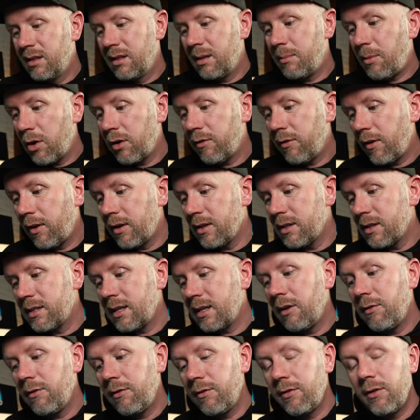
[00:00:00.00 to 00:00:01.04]
The microphone
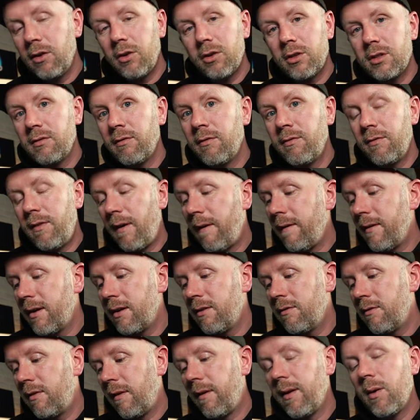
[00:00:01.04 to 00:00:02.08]
itself looks
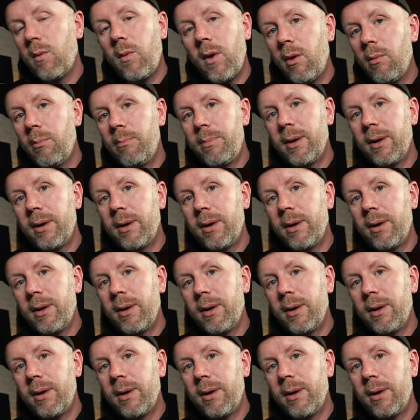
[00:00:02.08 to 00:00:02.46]
very, very well